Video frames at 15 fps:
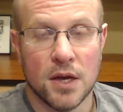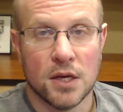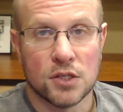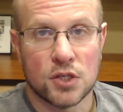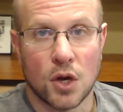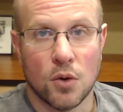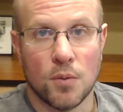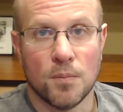
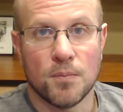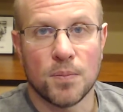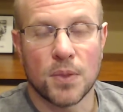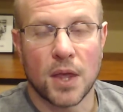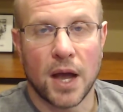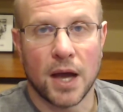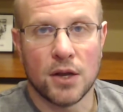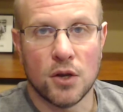So
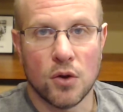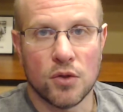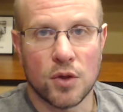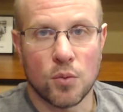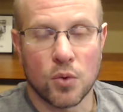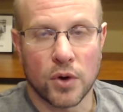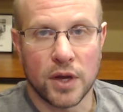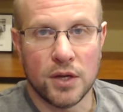I know that
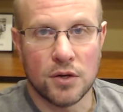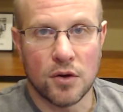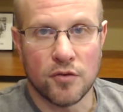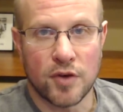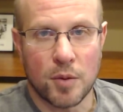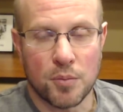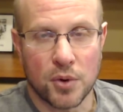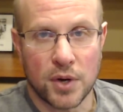we're in
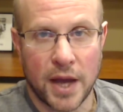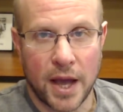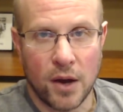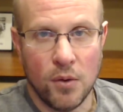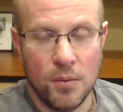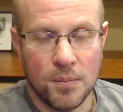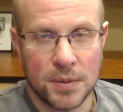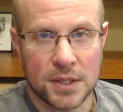November
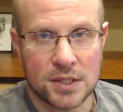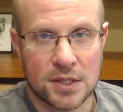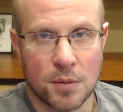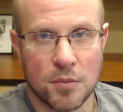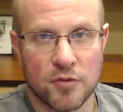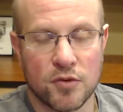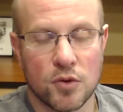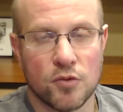now. Some
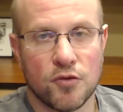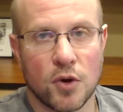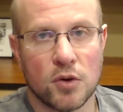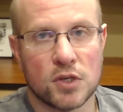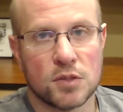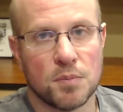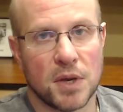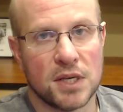of you
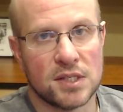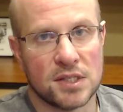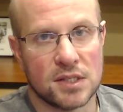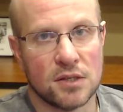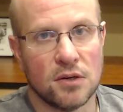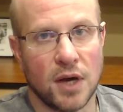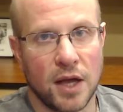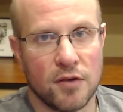folks may
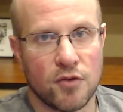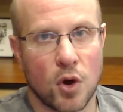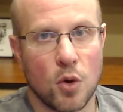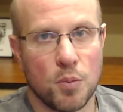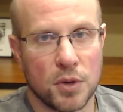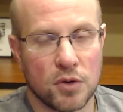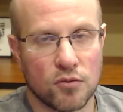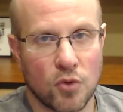still have
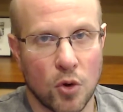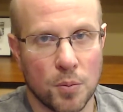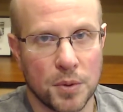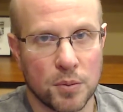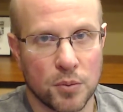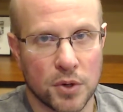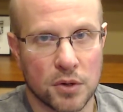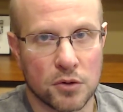open
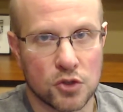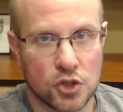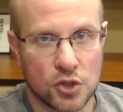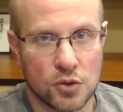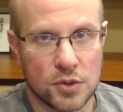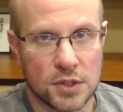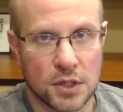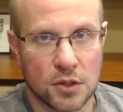enrollment where you're
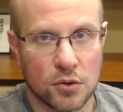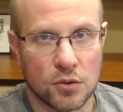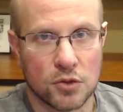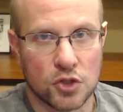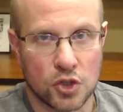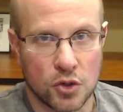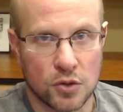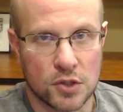choosing your
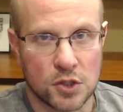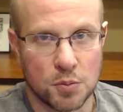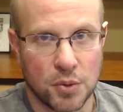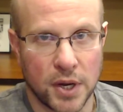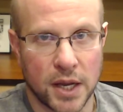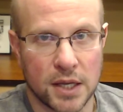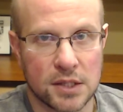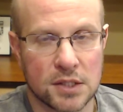insurance
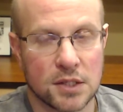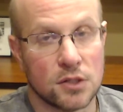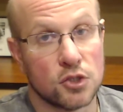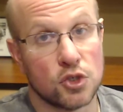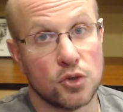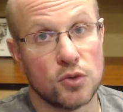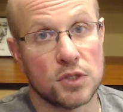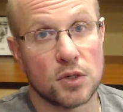plans and
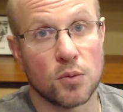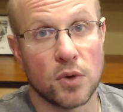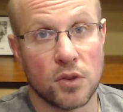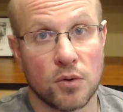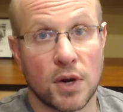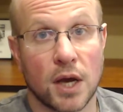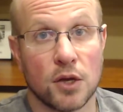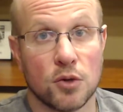choosing whether
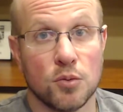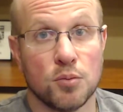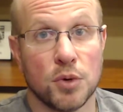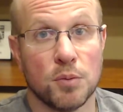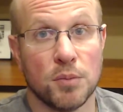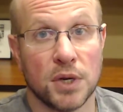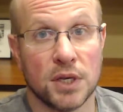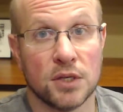or not you
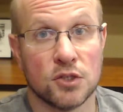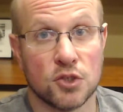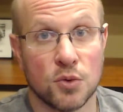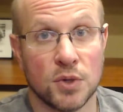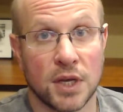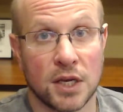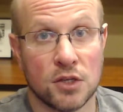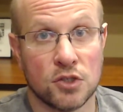put money into
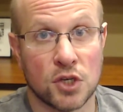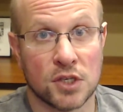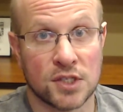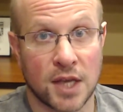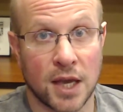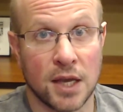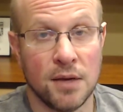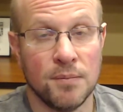an
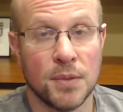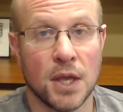HSA